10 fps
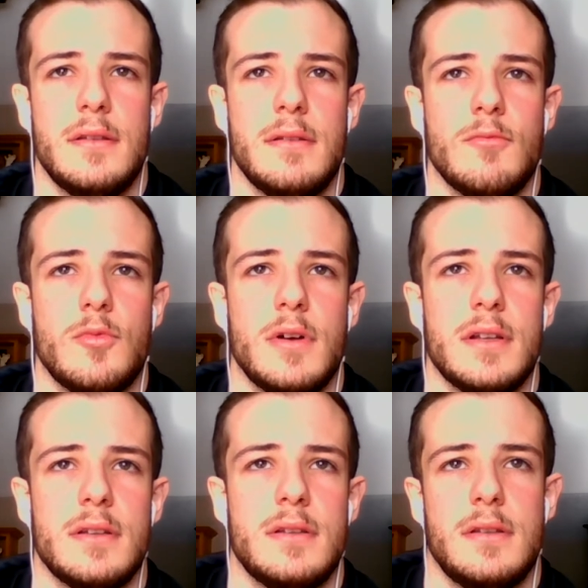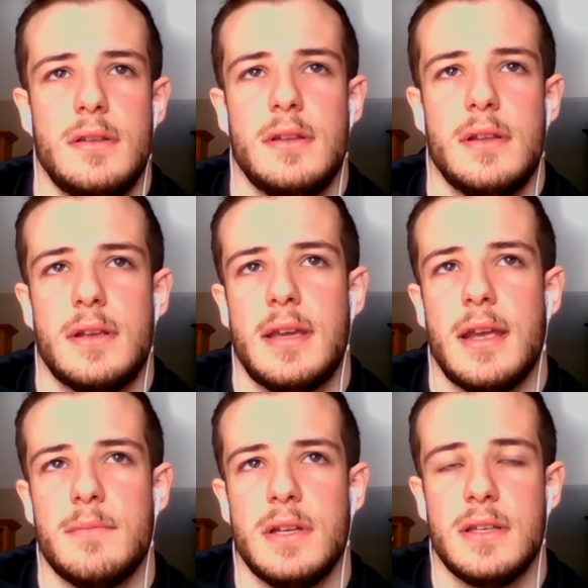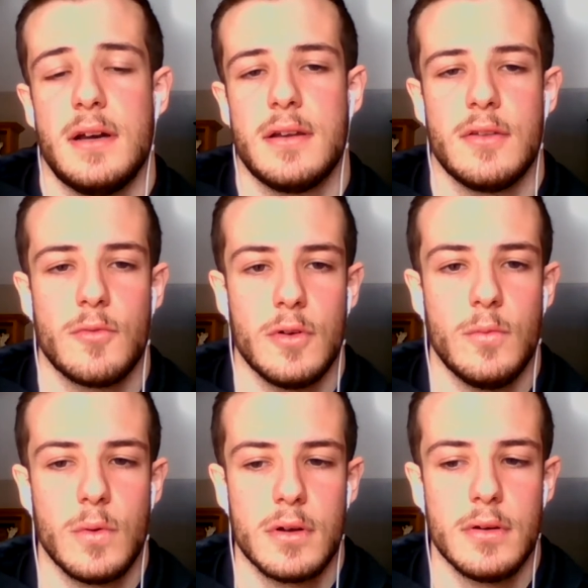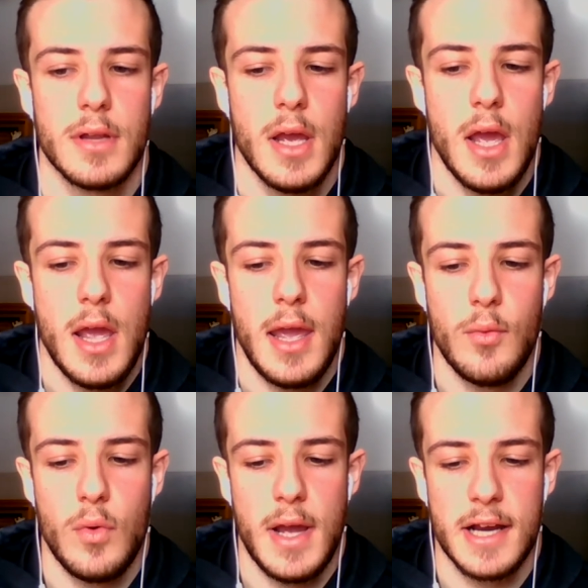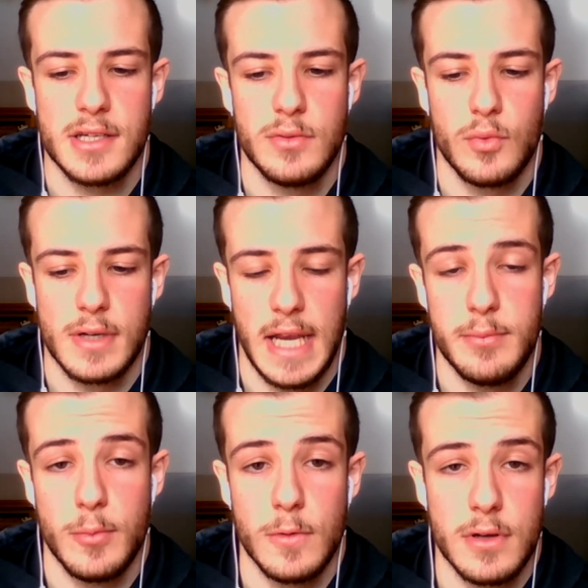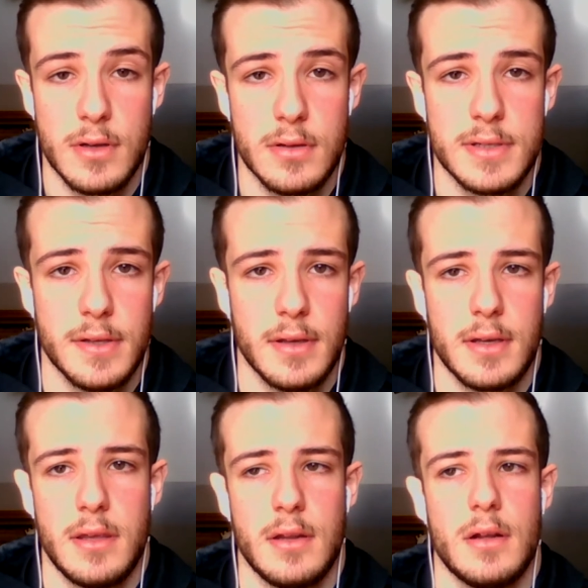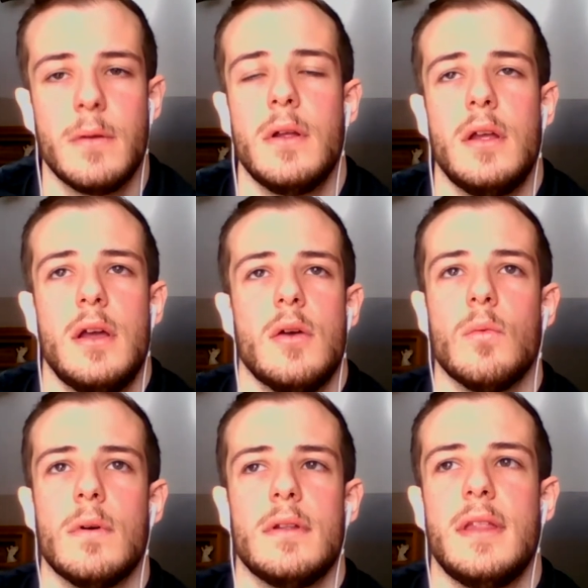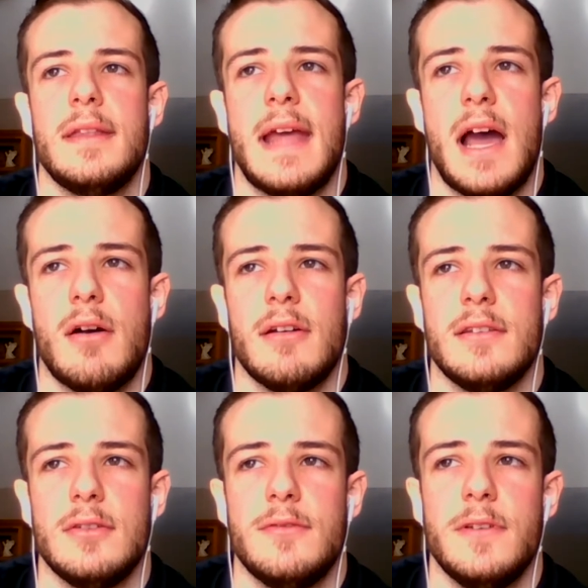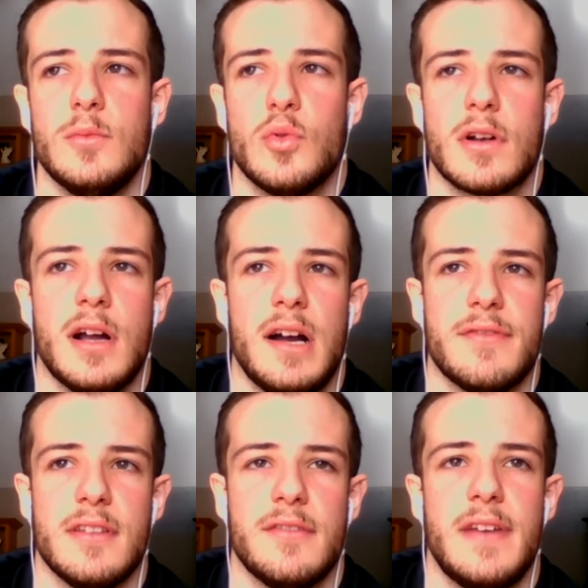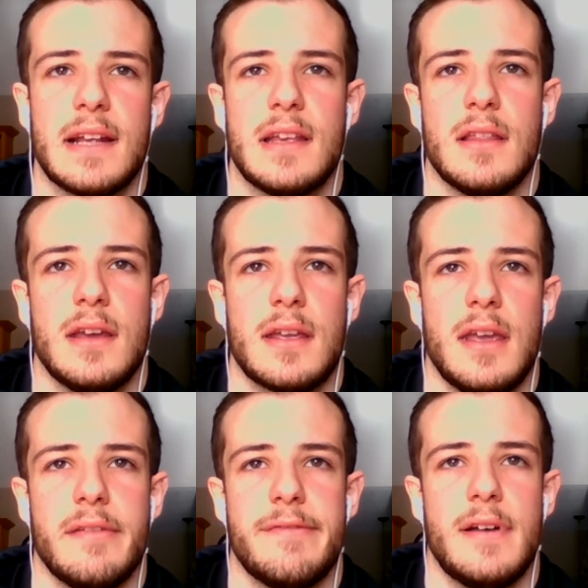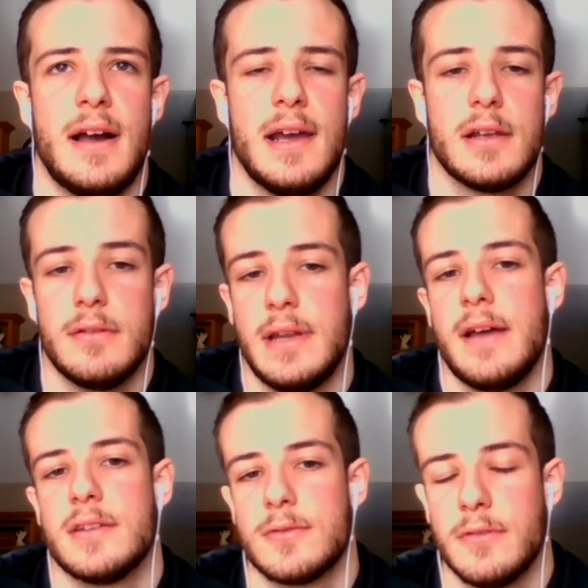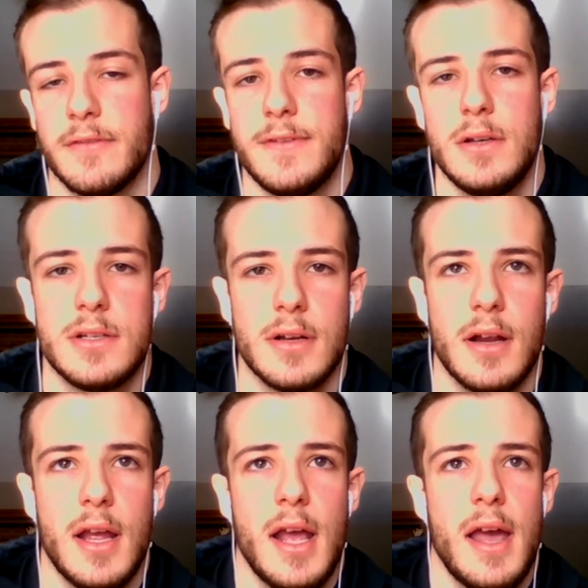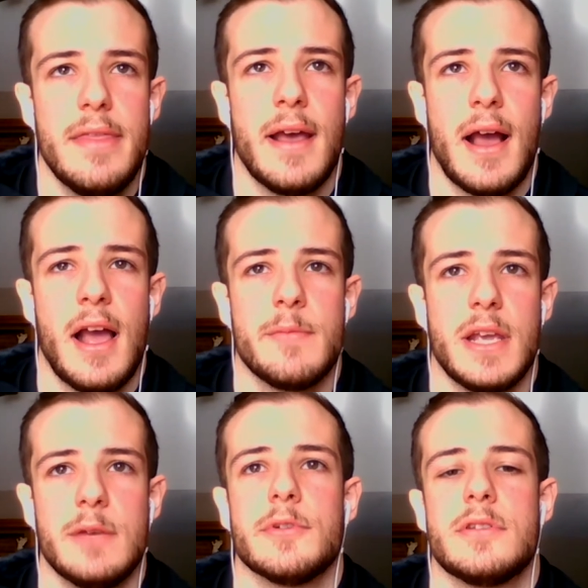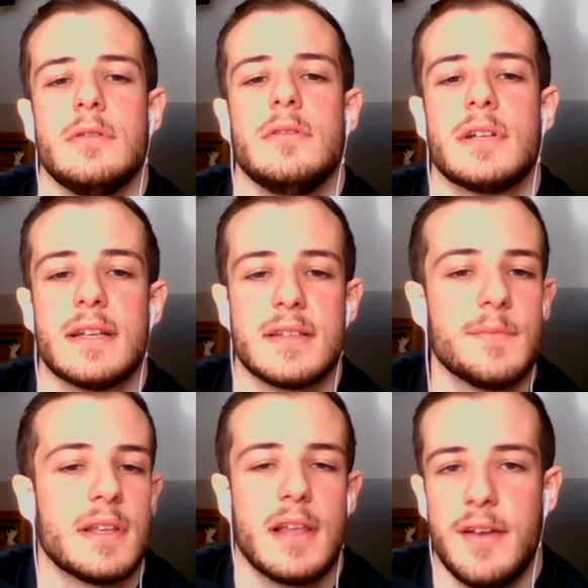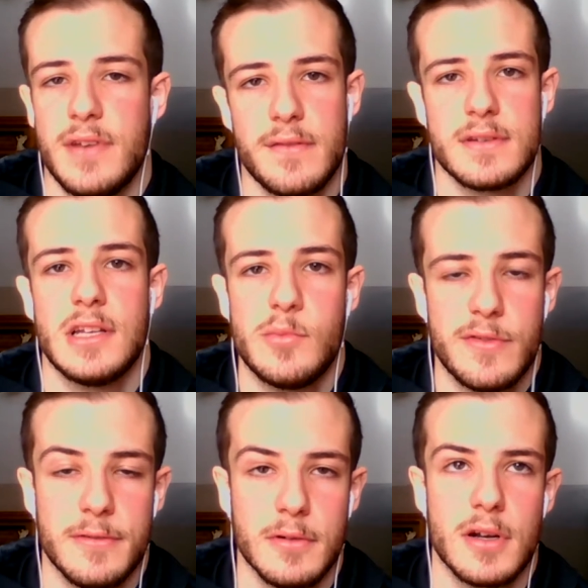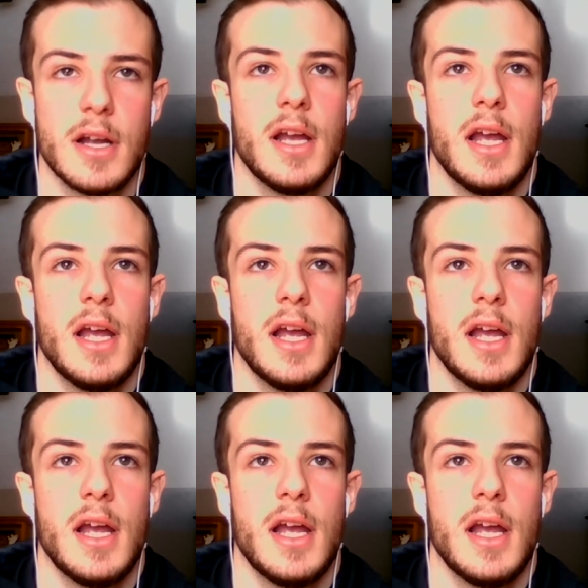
what can be done in the real world and what actually we're capable to do. So now I do feel more confident in the fact that if I go down this road in the future, that I'm able to look at something that I've never seen before